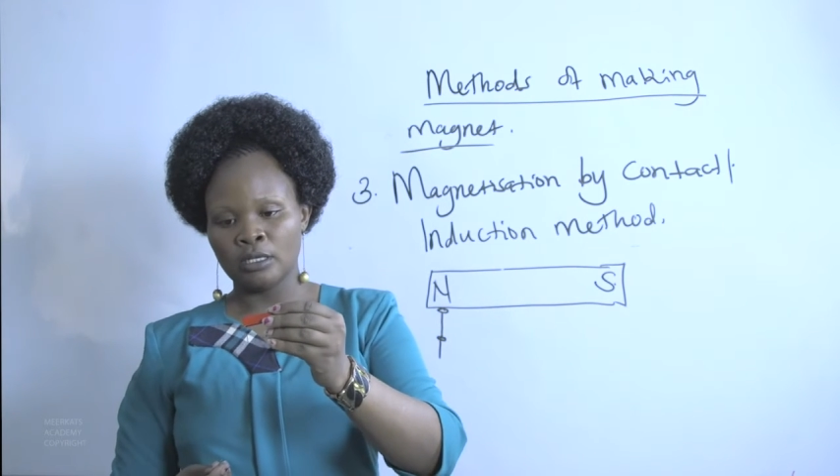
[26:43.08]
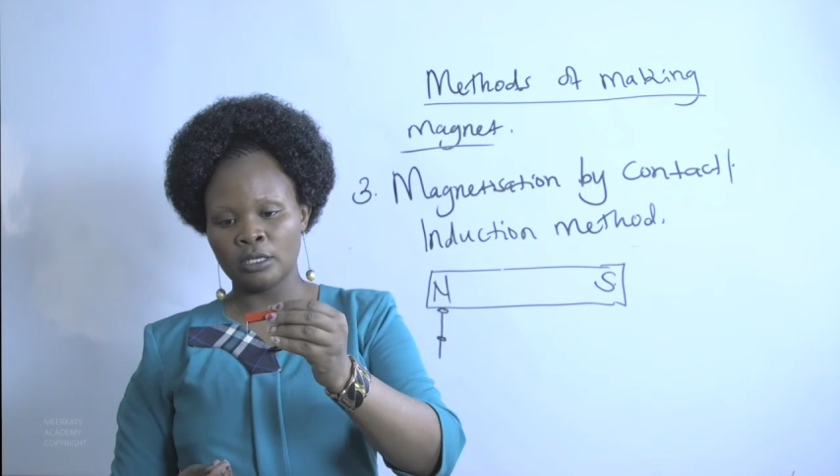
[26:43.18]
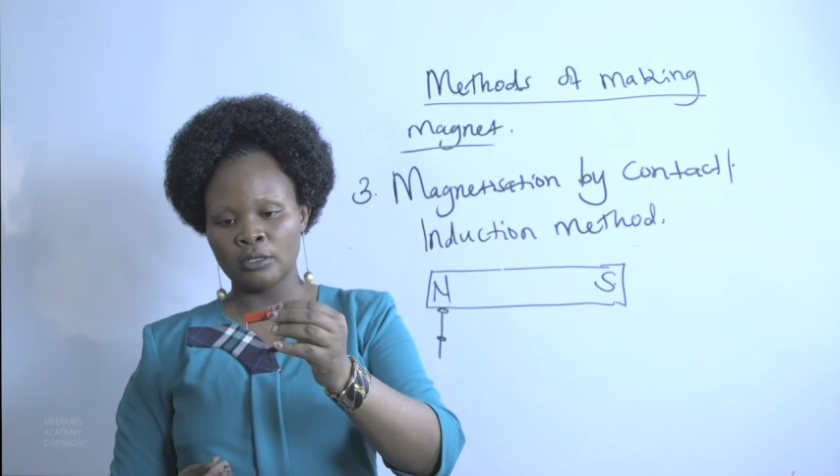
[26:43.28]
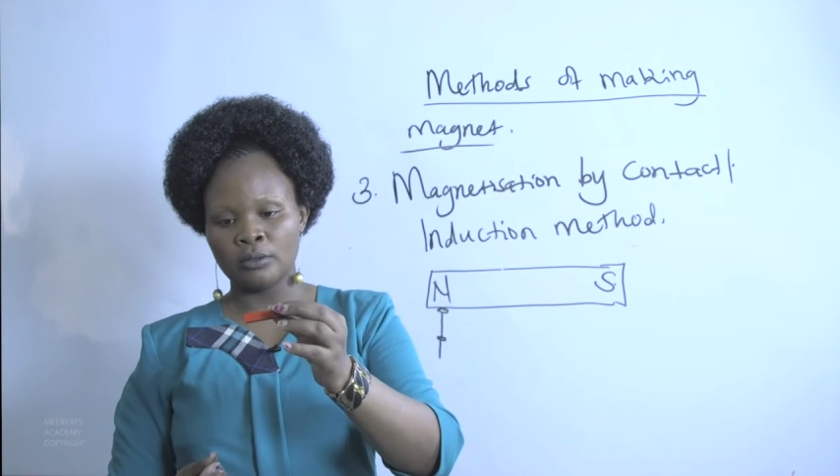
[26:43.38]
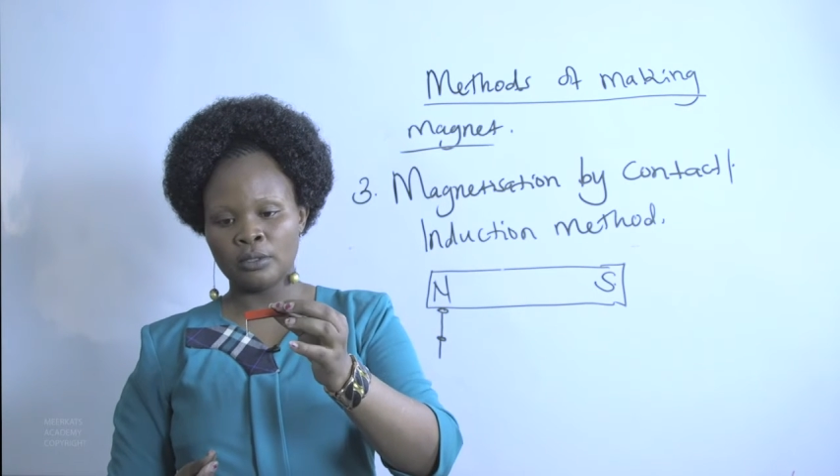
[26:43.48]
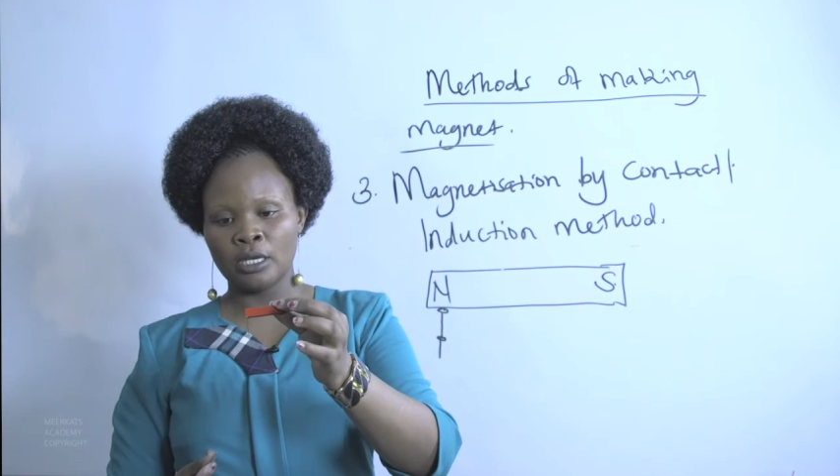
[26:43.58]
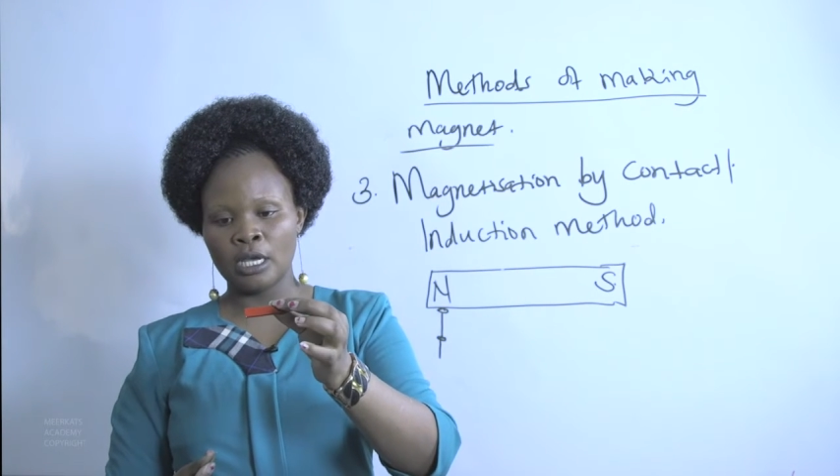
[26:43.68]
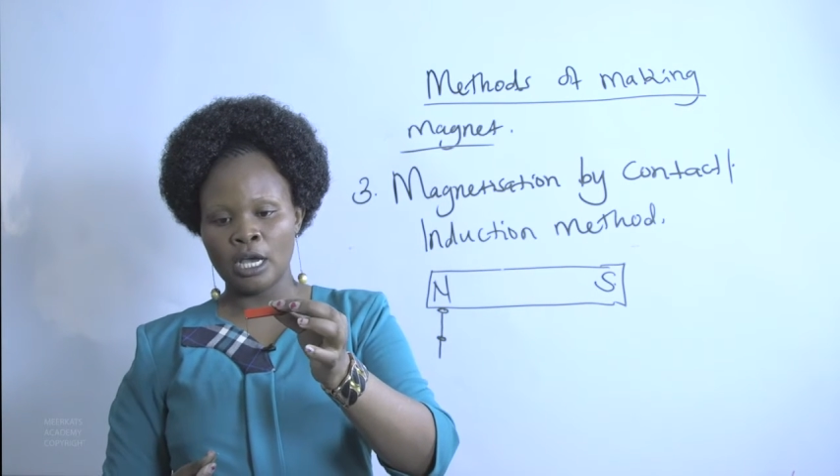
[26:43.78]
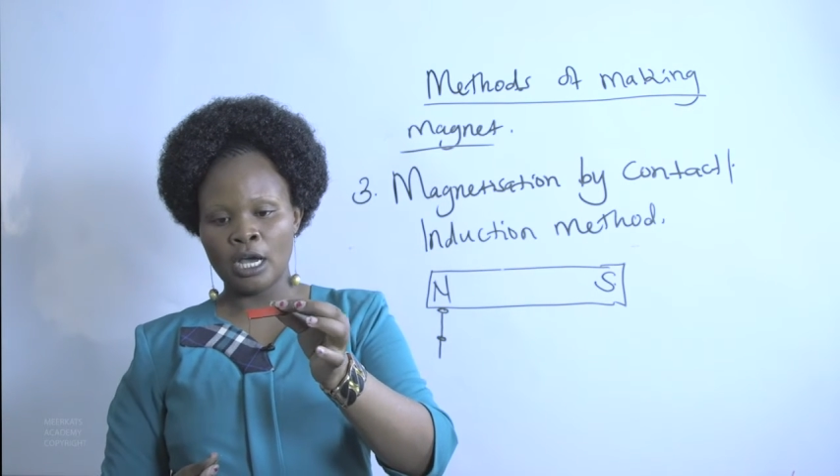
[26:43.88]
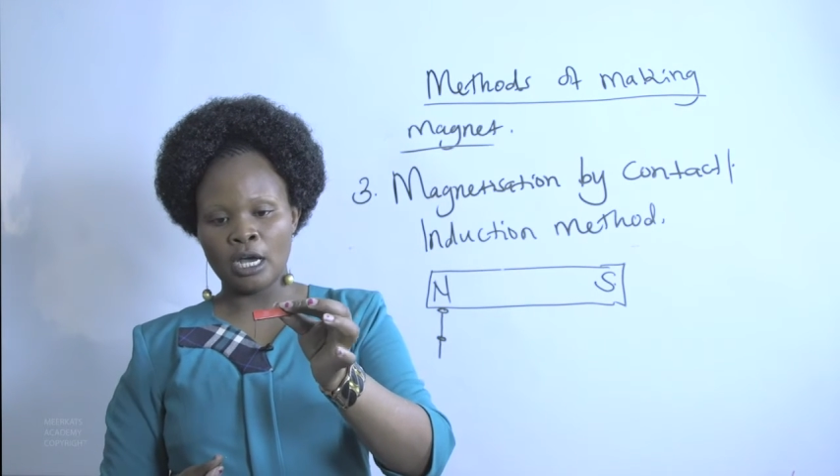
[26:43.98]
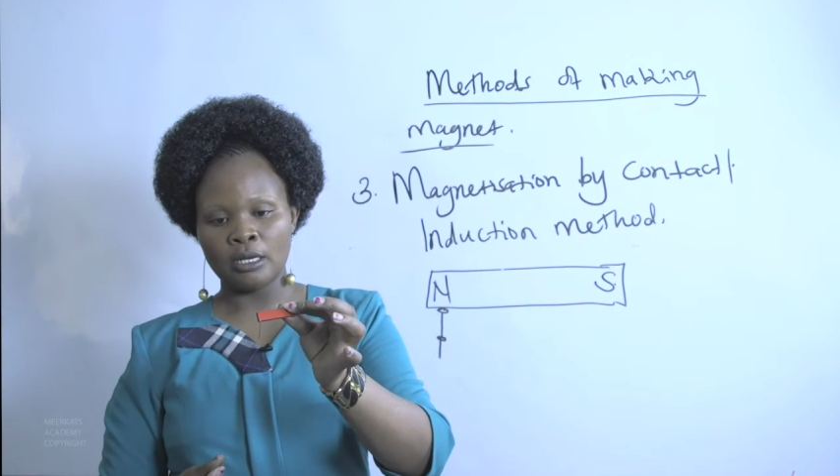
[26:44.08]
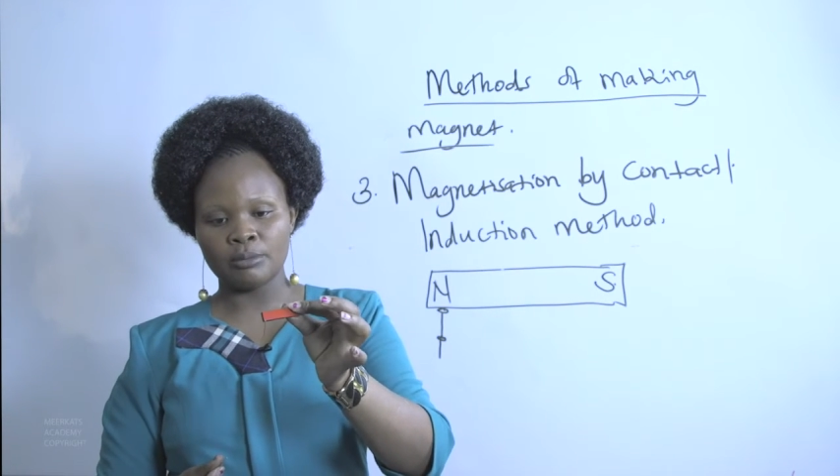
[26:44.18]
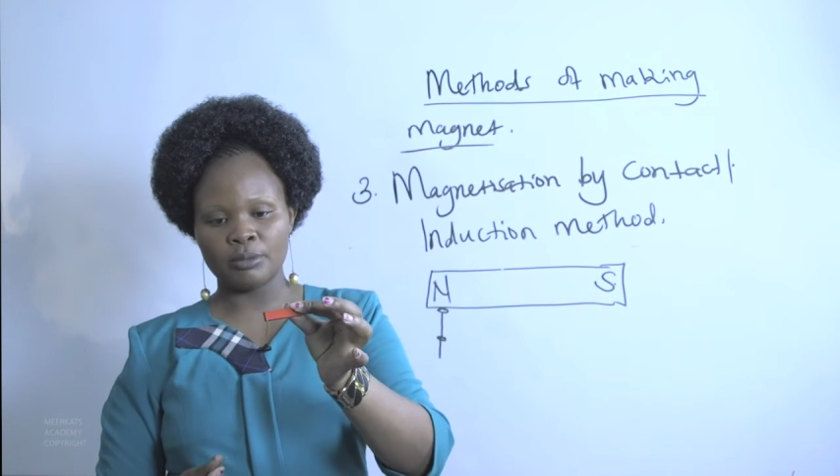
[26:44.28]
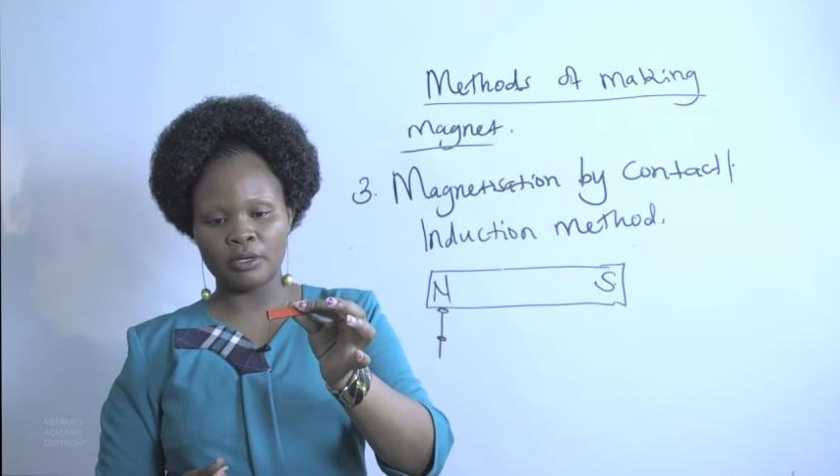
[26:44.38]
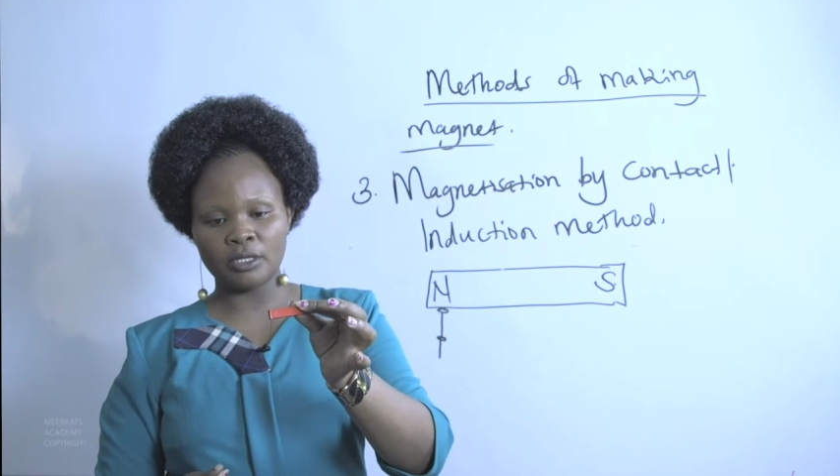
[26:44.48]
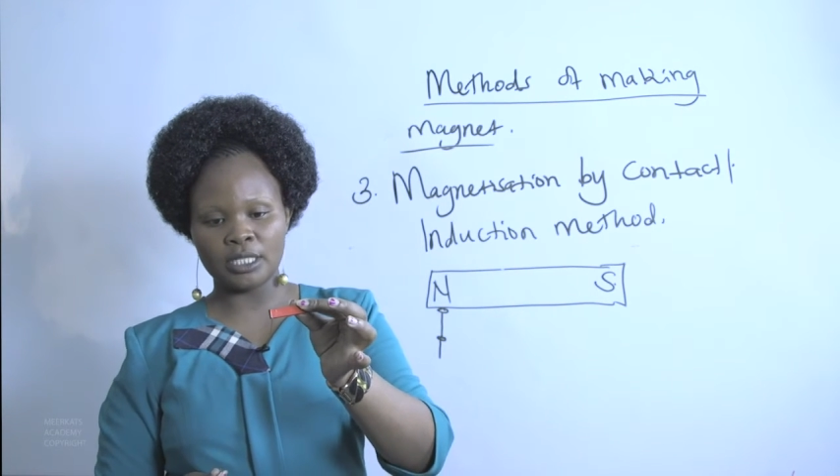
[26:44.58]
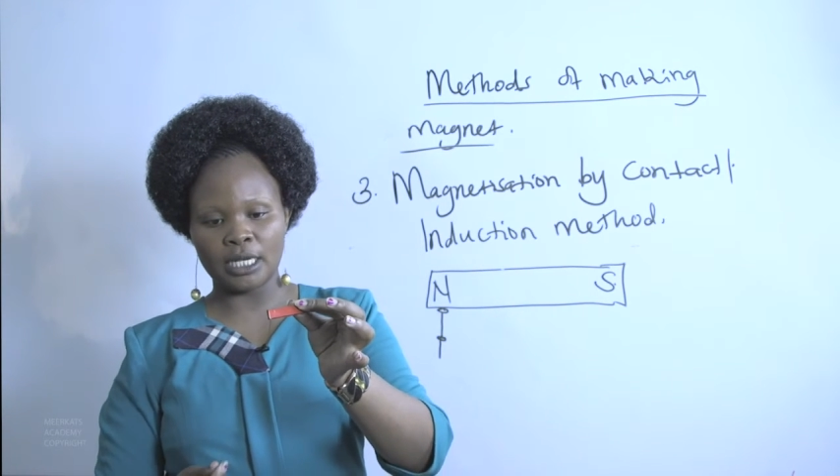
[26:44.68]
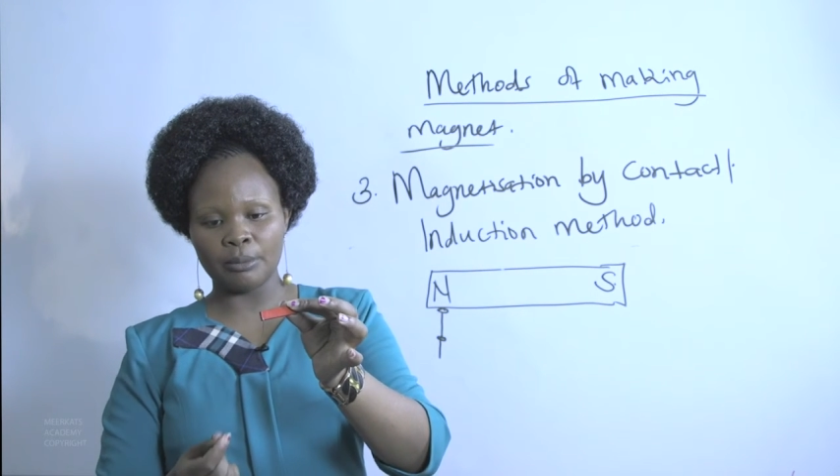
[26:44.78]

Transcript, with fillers: Now, I brought